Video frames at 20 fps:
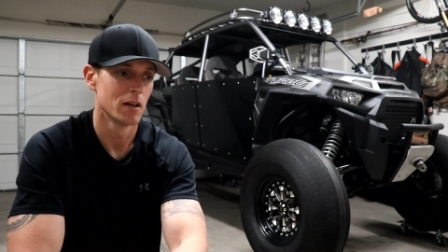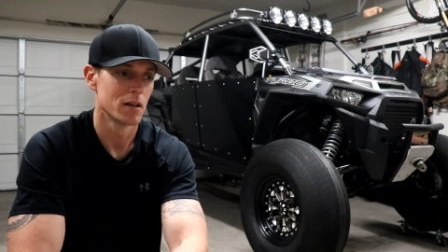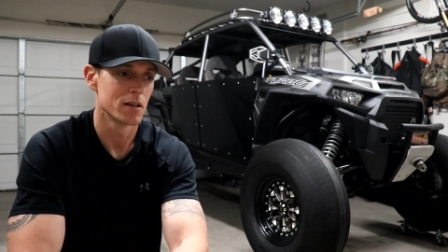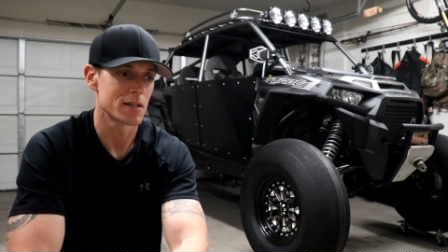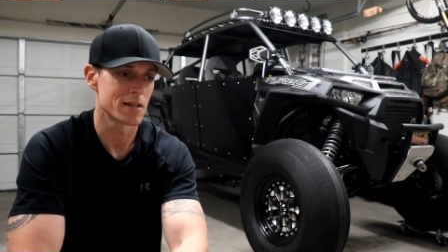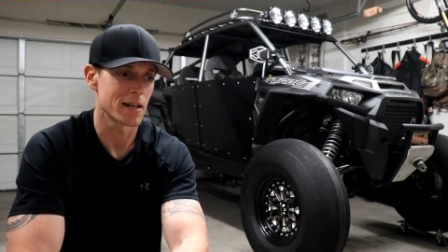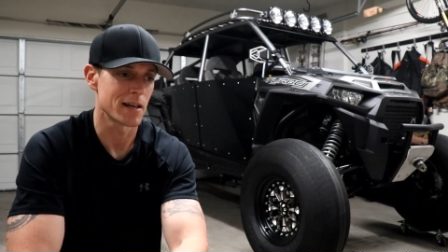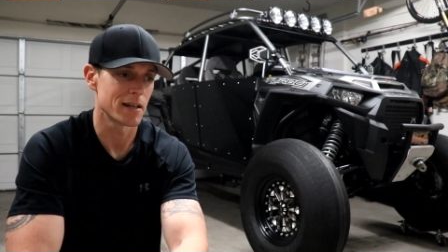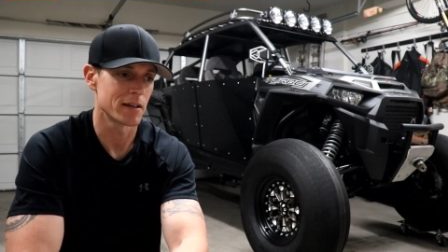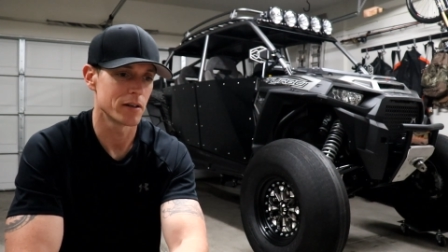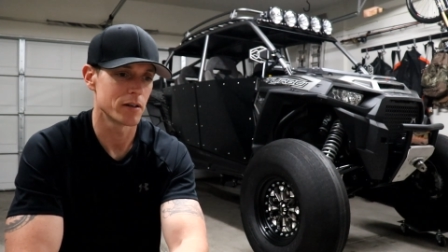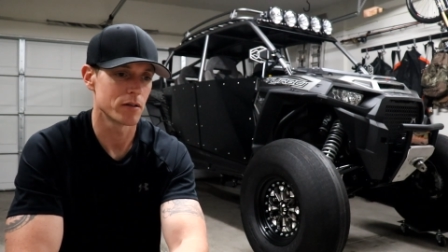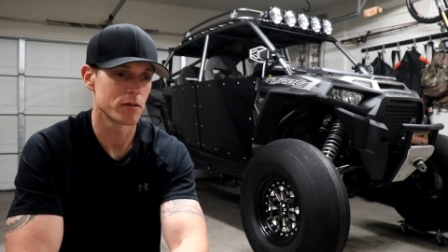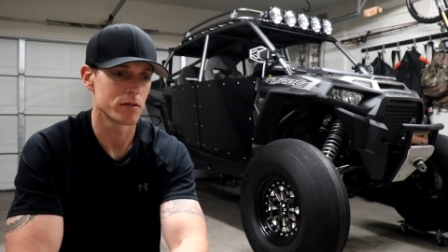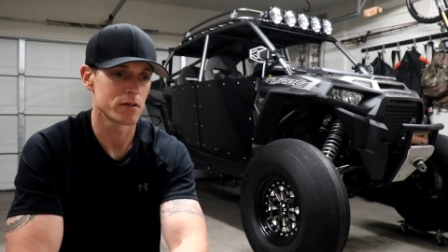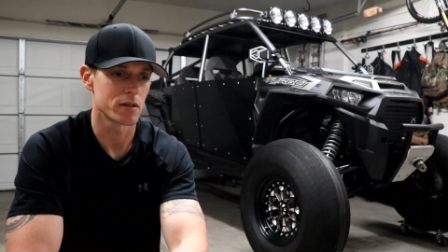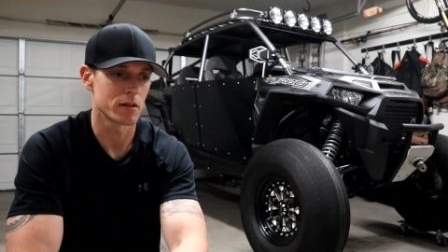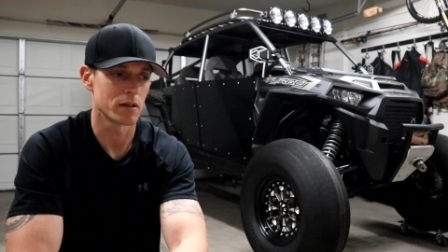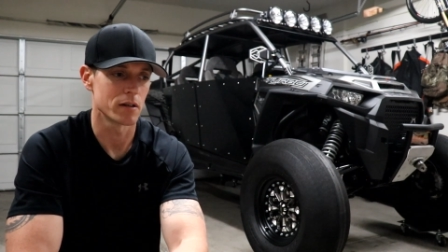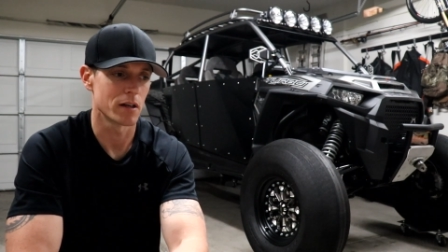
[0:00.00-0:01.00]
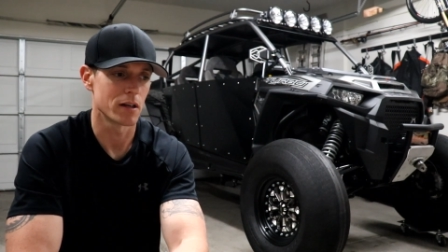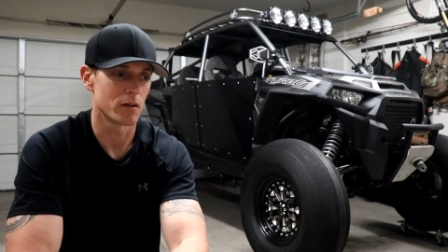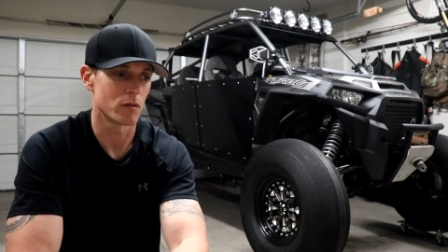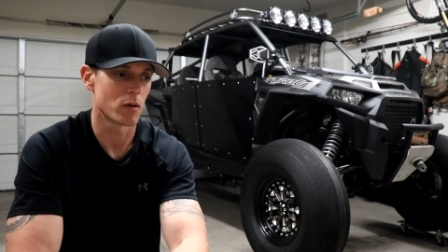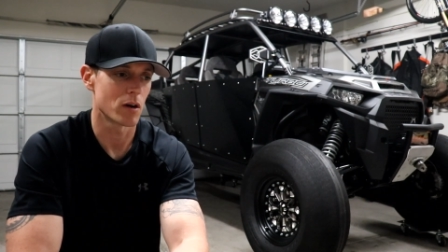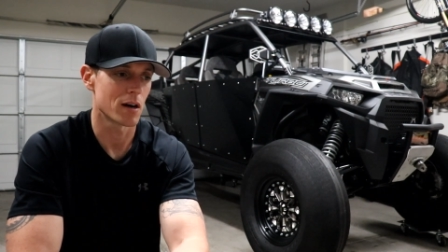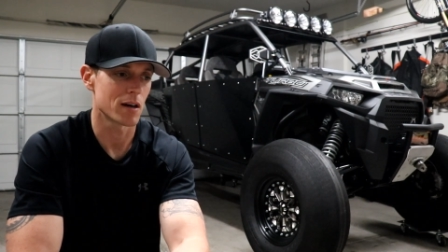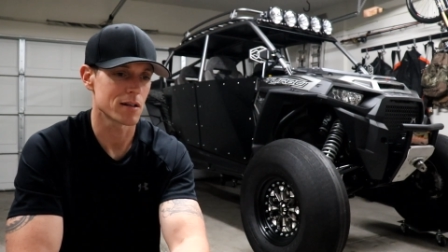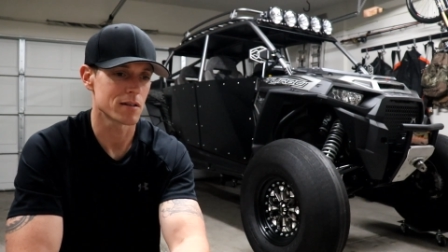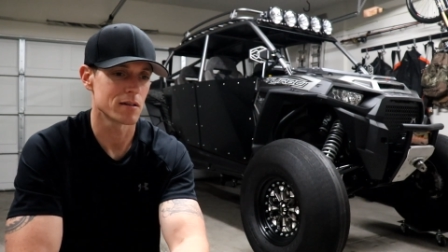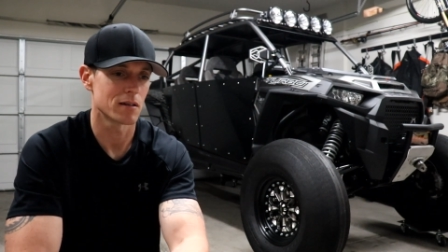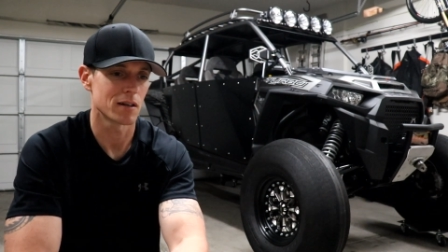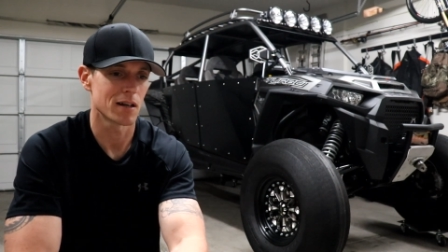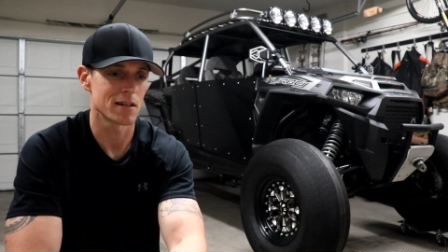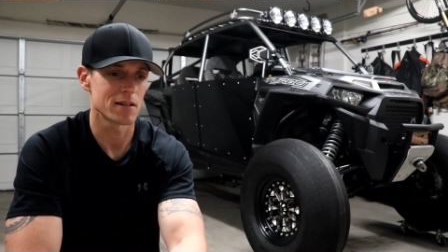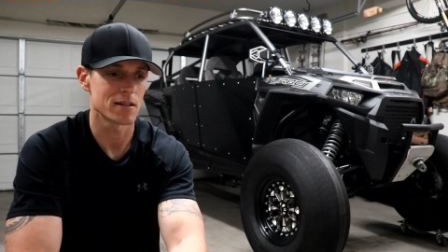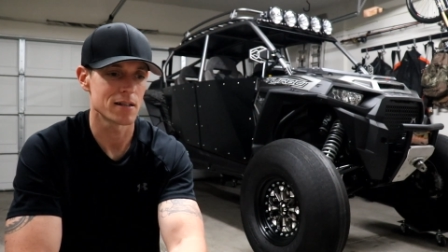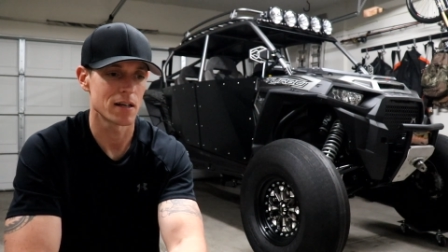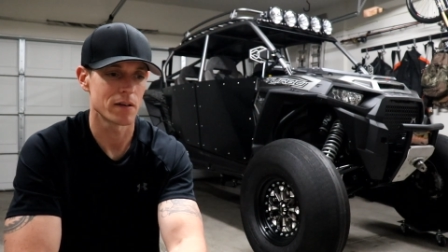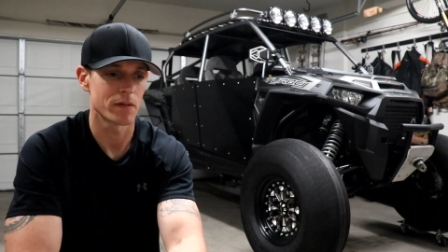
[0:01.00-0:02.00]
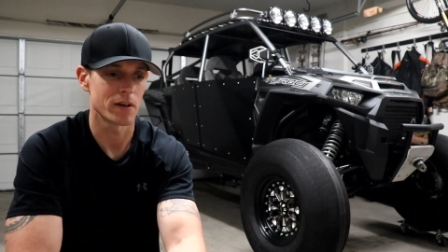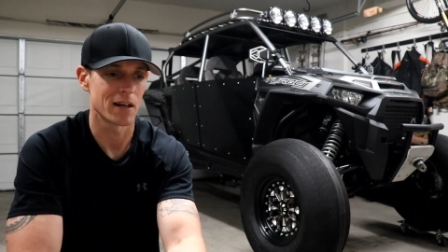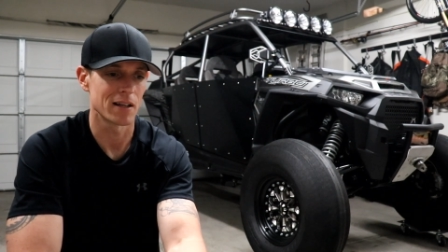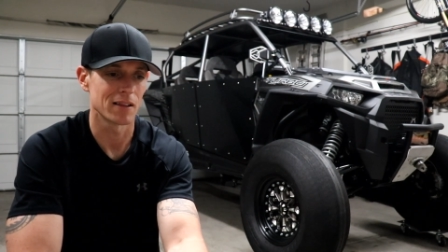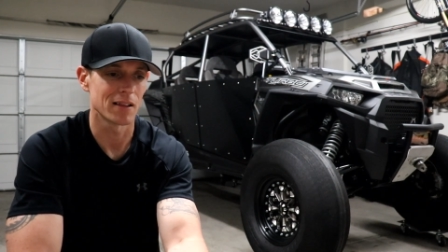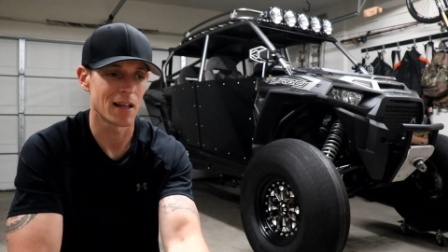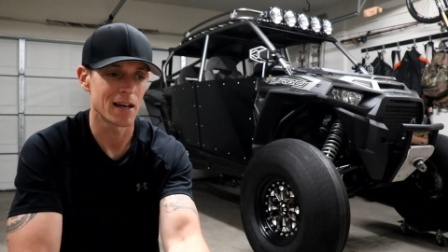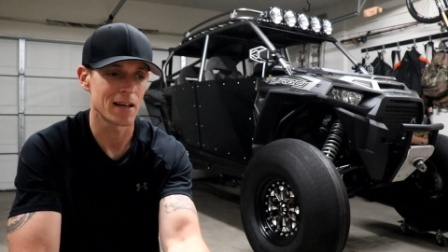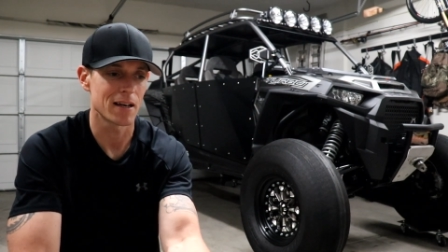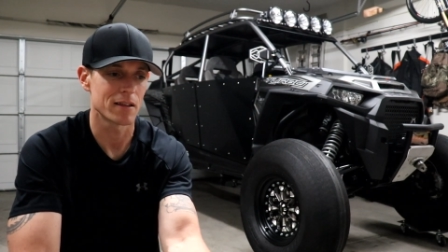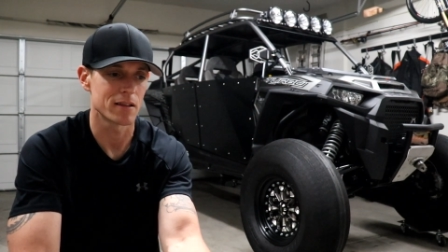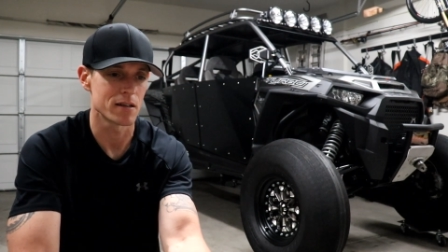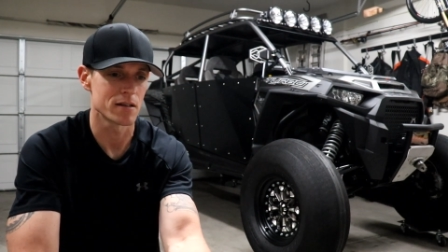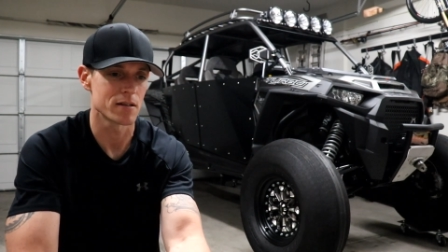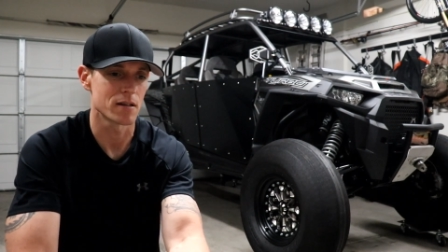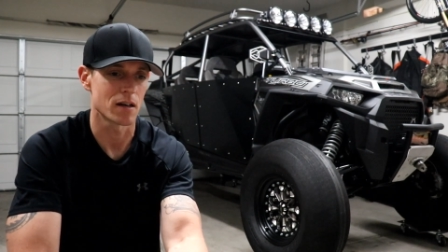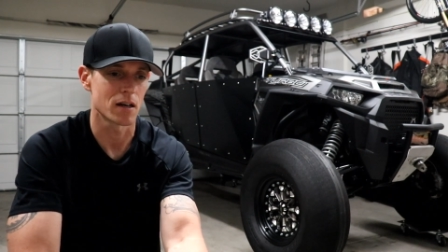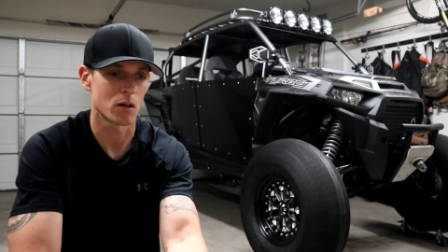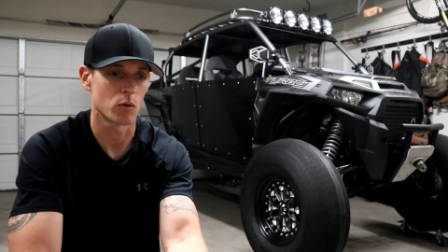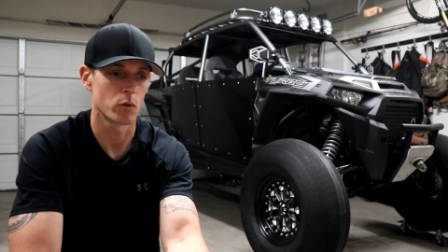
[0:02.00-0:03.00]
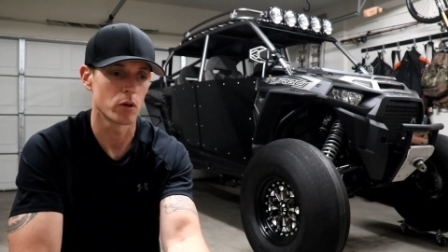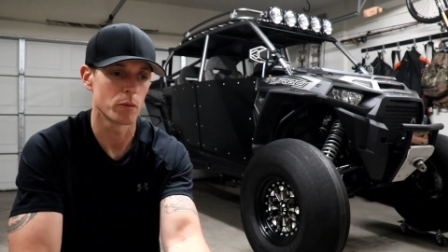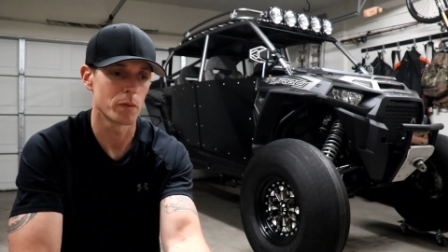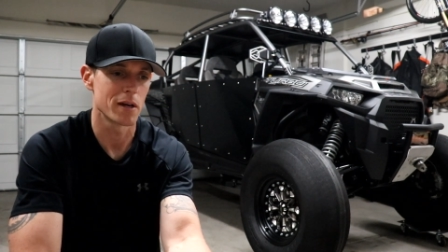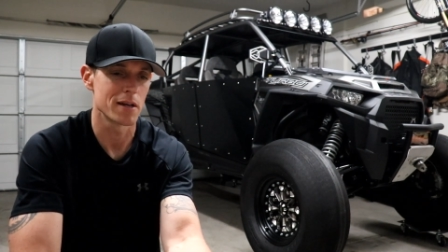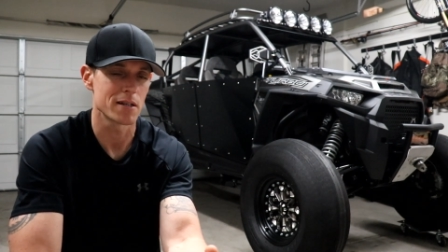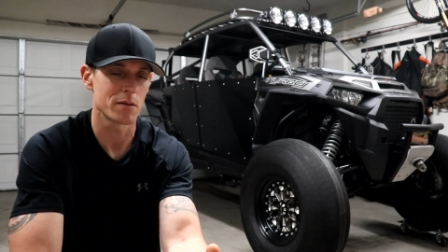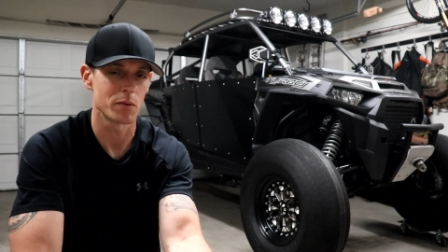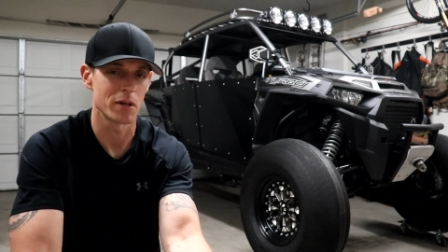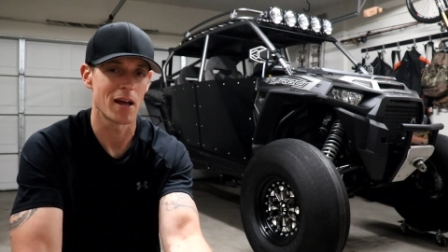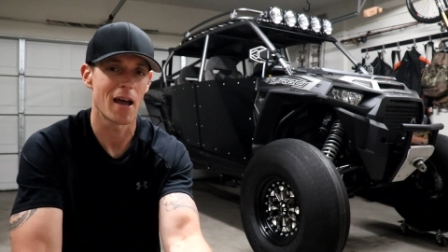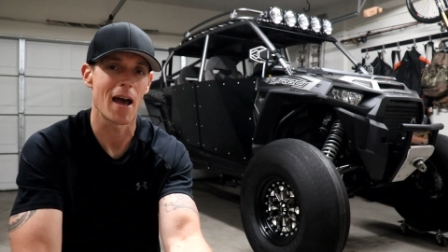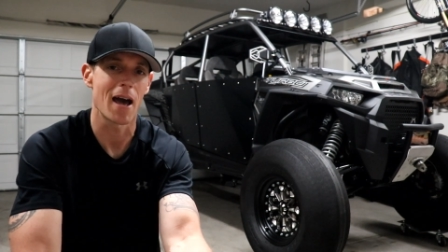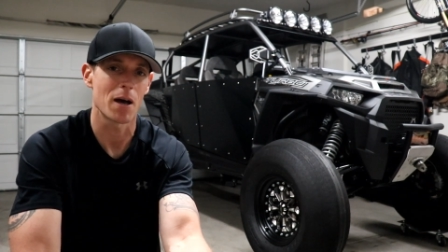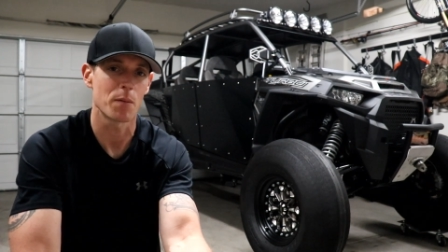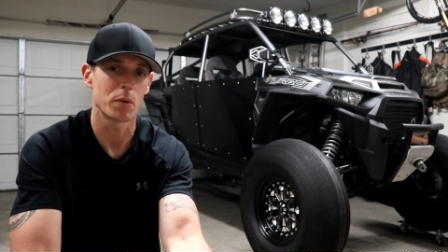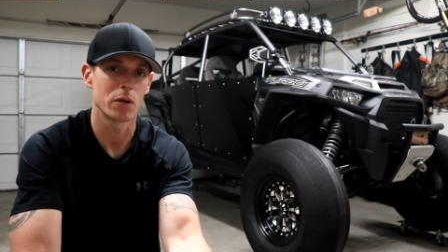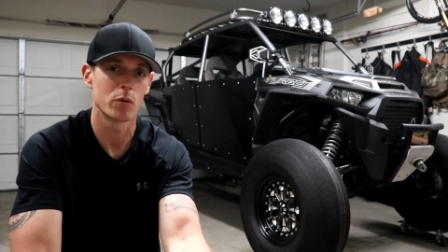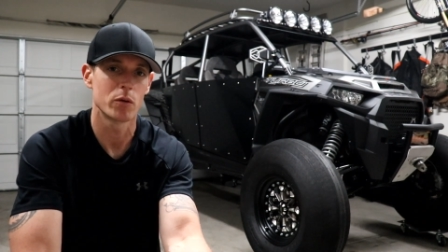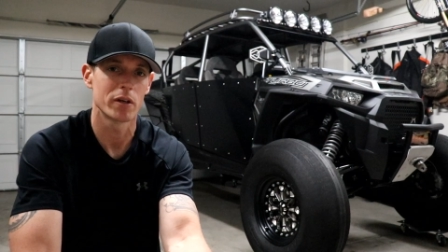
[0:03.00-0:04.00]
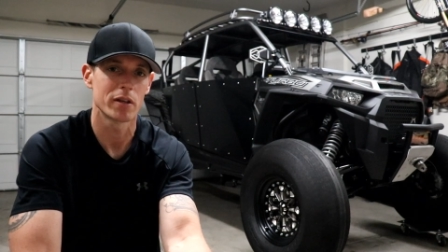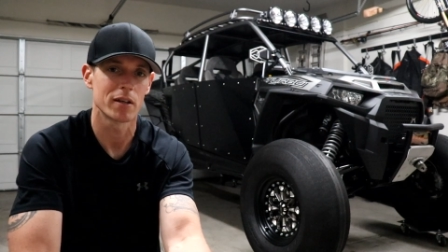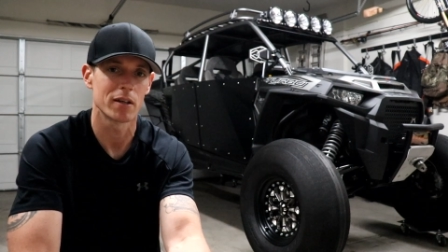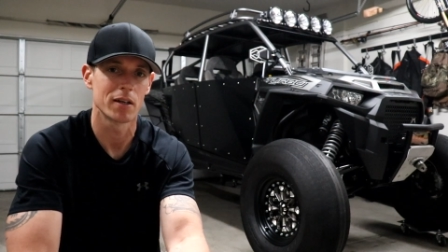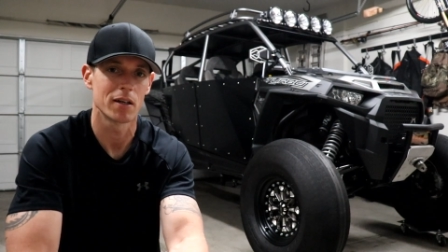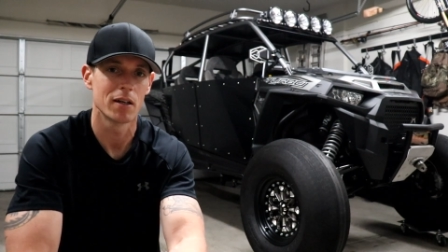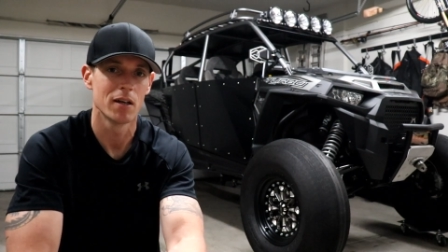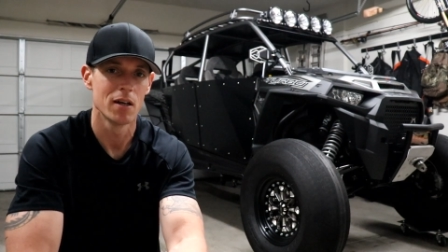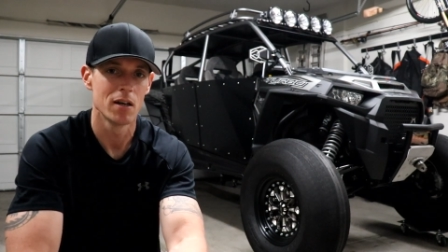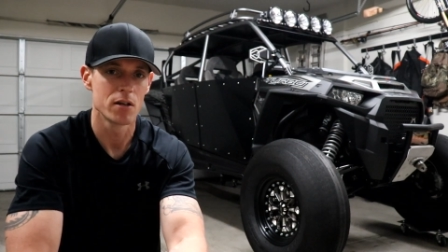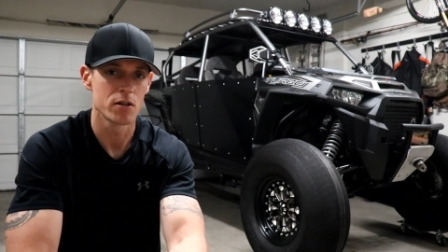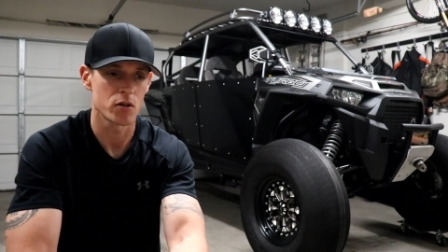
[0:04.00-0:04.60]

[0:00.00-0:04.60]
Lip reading: sand dunes and rocks and all kinds of stuff, and I like the stock wheelbase, been happy with it,